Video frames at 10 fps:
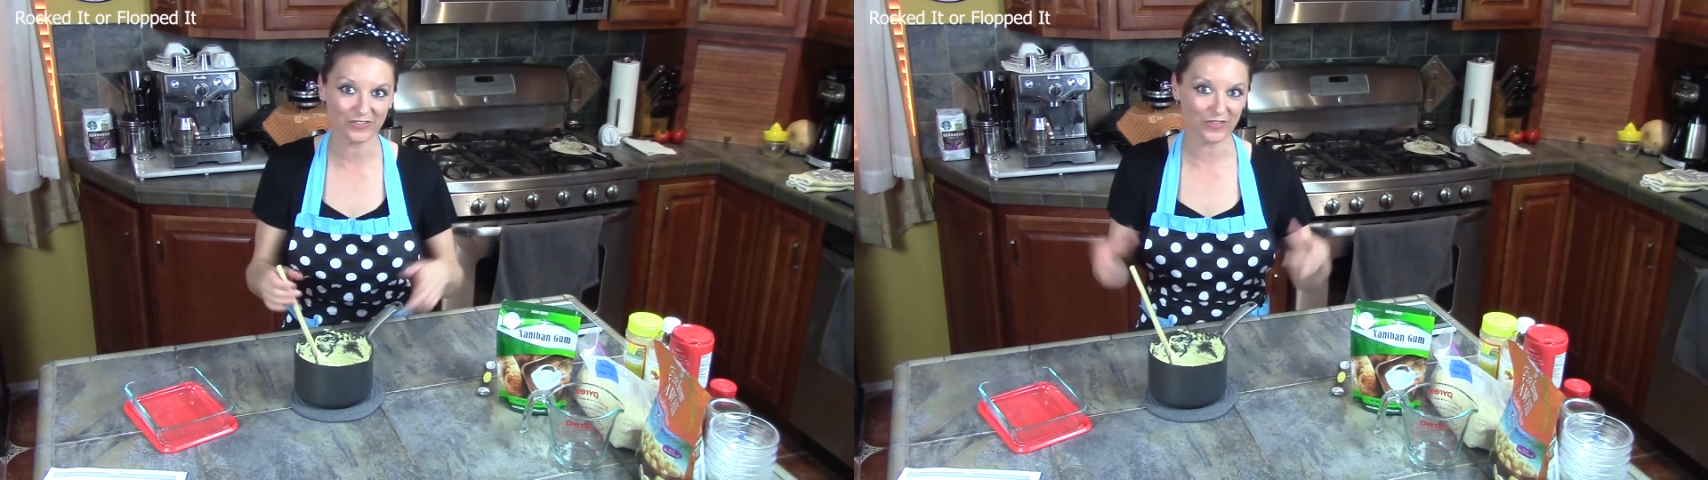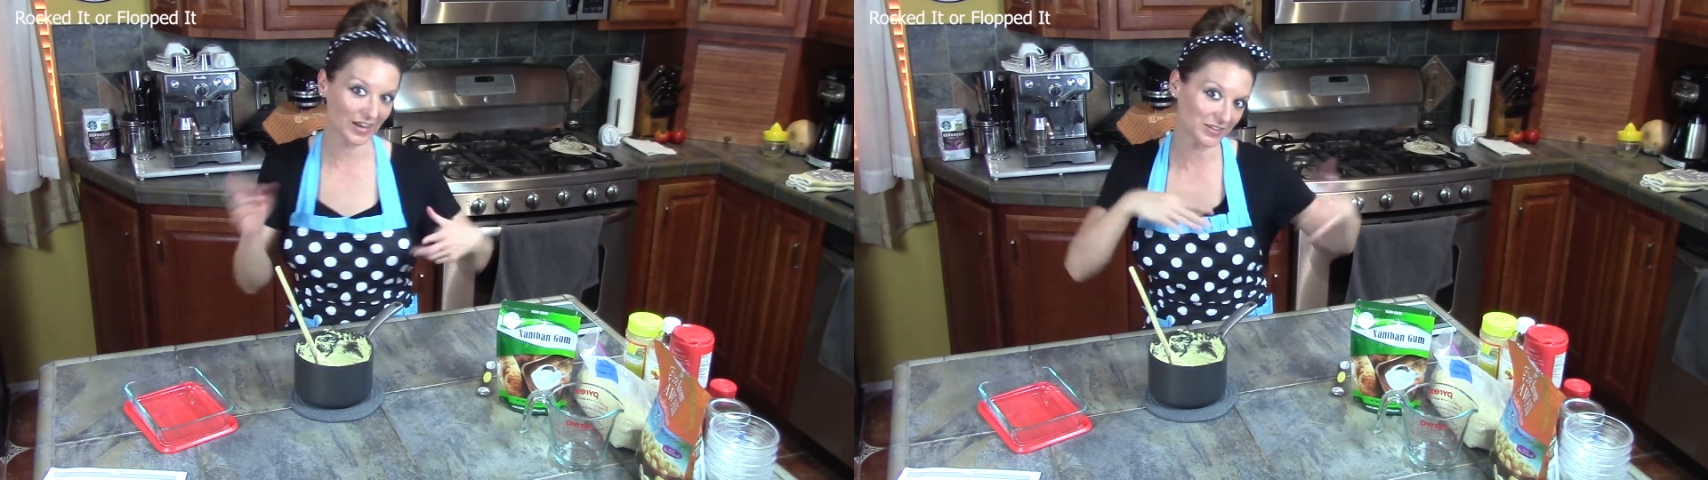
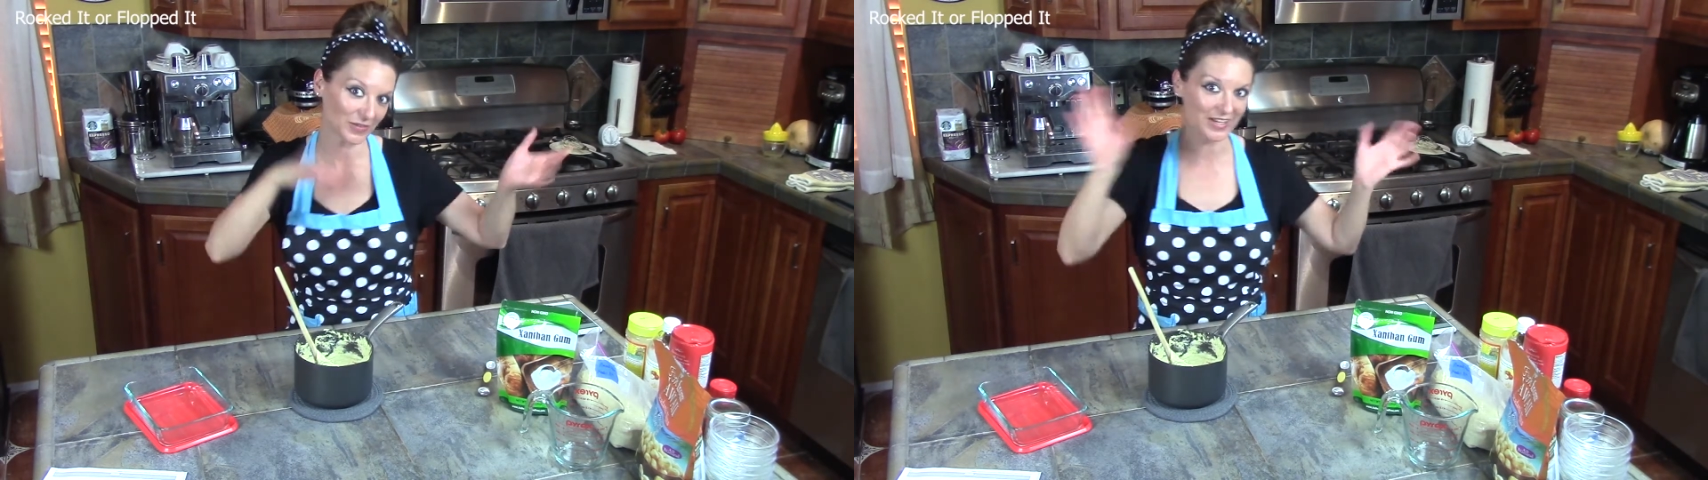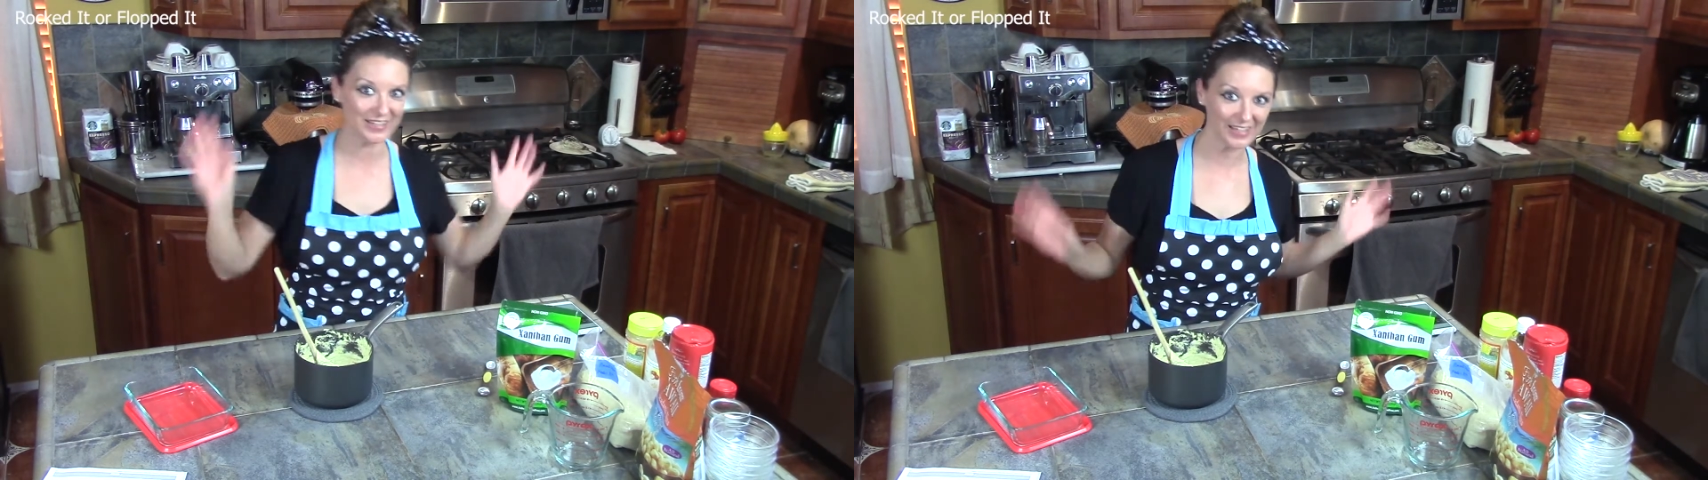
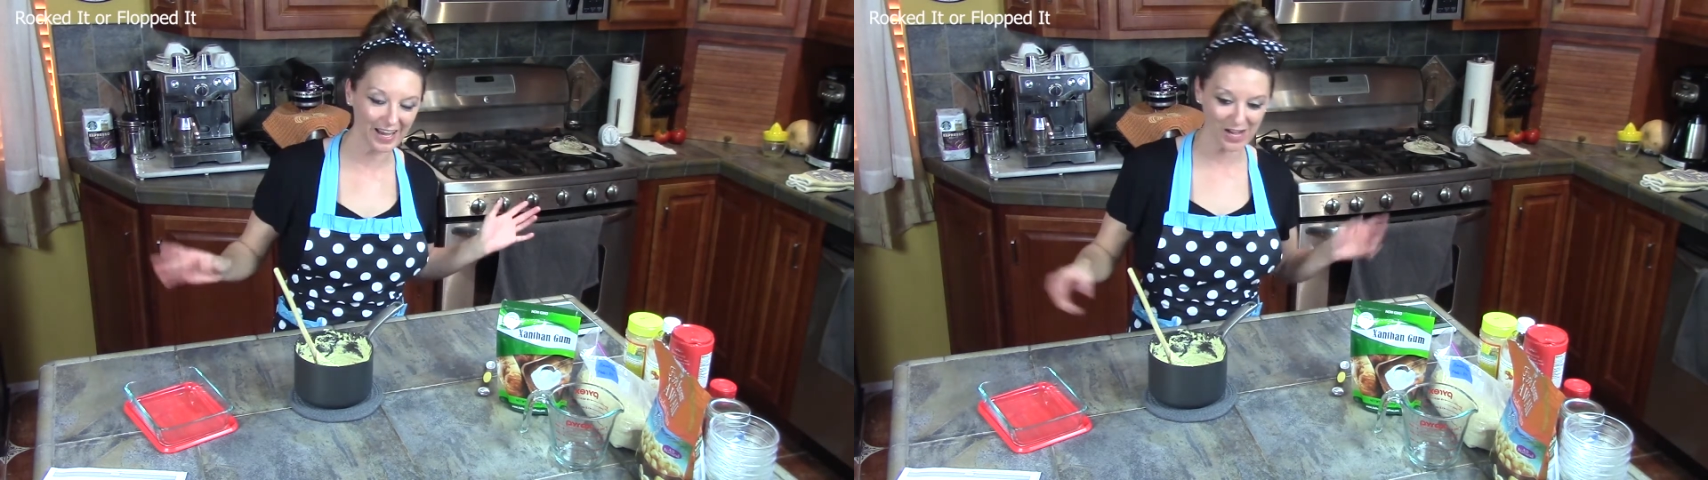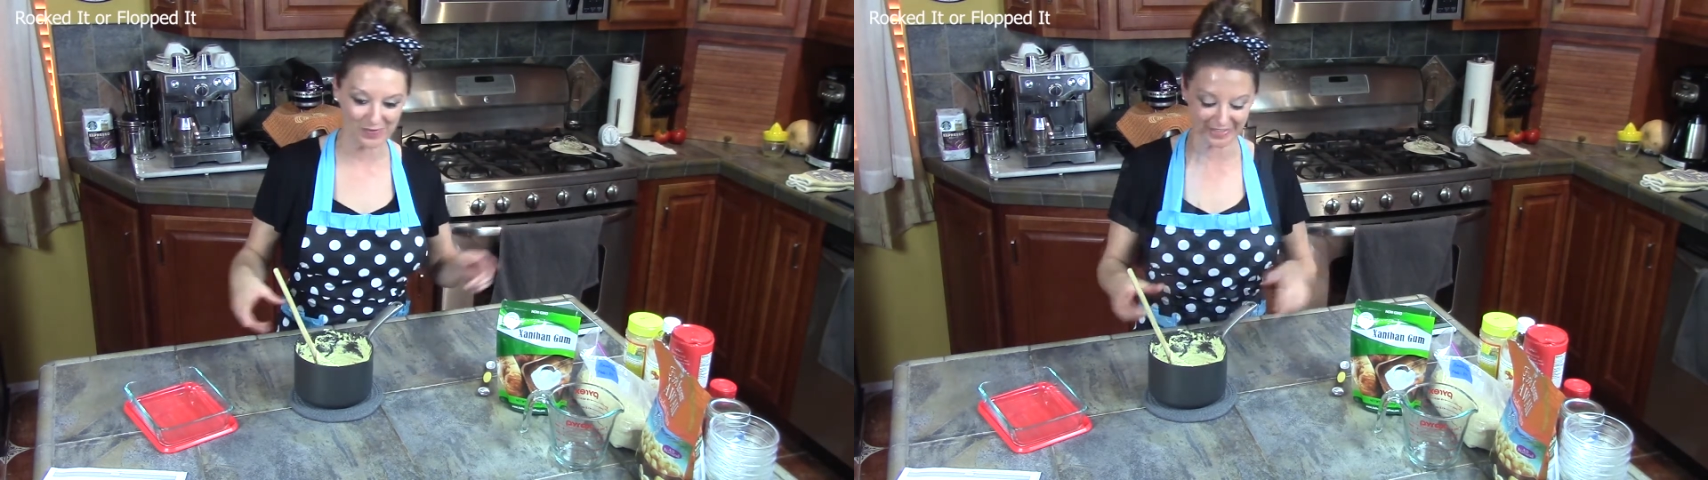XYZ
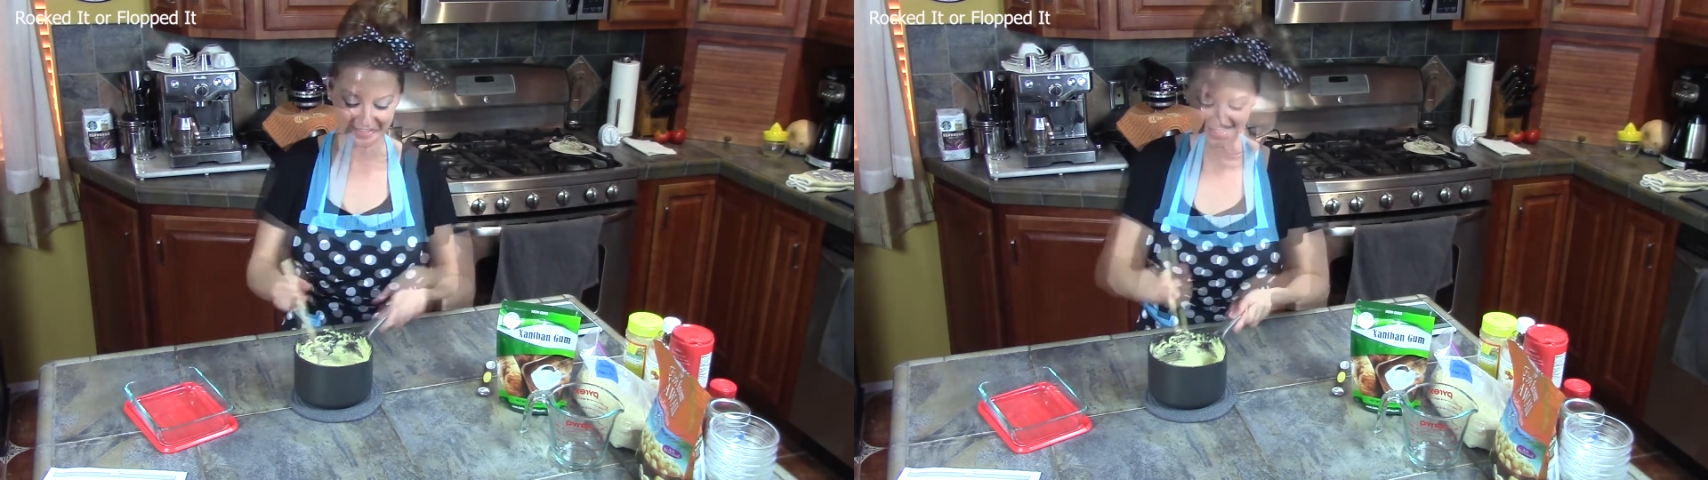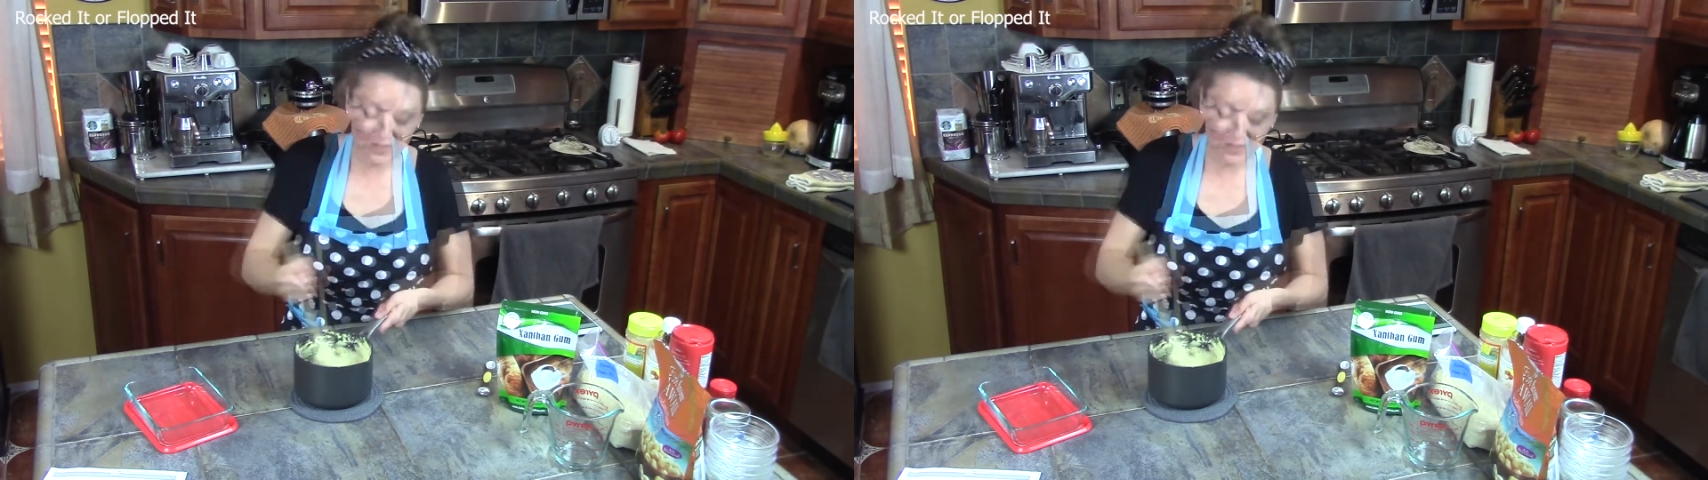happens?